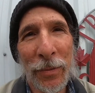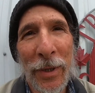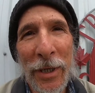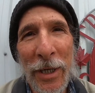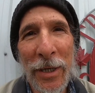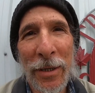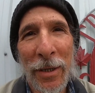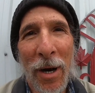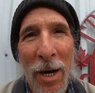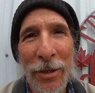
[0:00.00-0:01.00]
we need
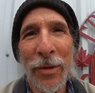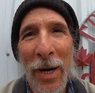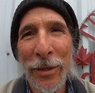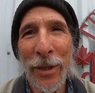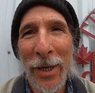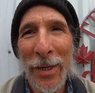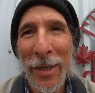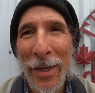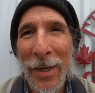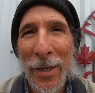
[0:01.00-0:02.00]
contrast.
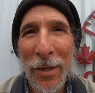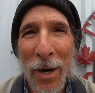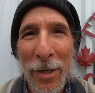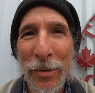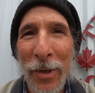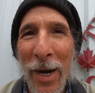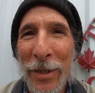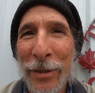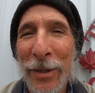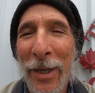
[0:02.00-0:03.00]

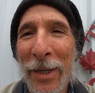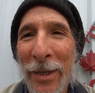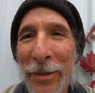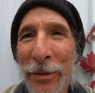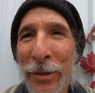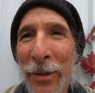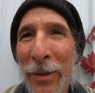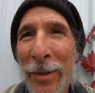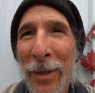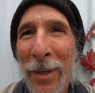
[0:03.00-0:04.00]
Contrast is
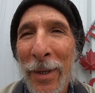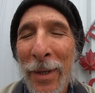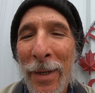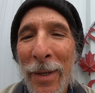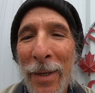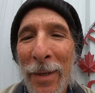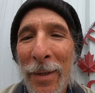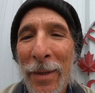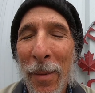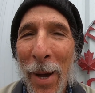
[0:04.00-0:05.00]

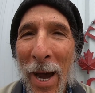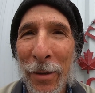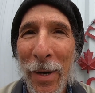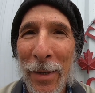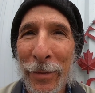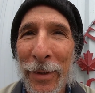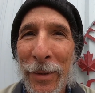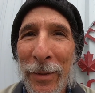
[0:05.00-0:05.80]
the background